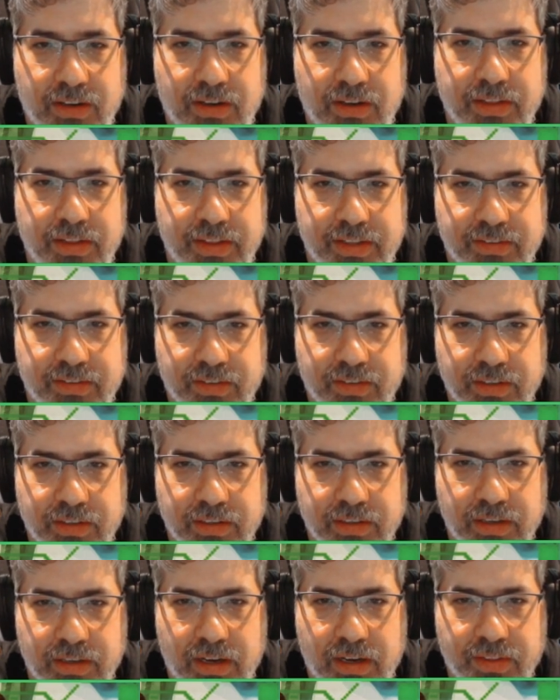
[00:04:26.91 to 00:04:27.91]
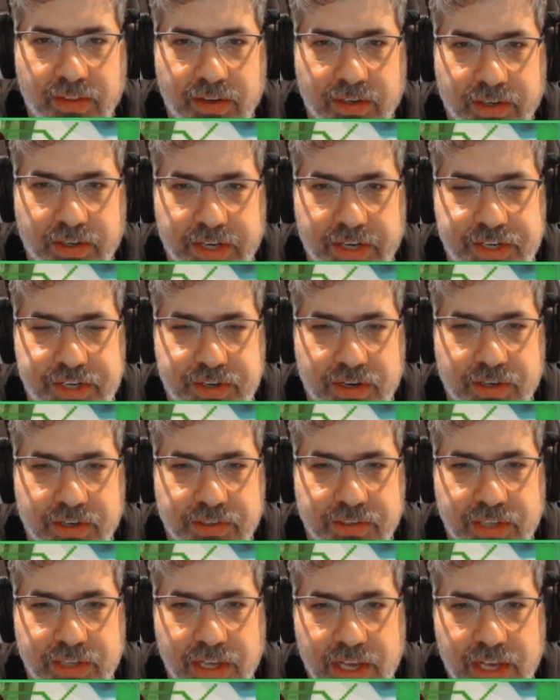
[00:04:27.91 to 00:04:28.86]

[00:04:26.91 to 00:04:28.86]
on their creatures,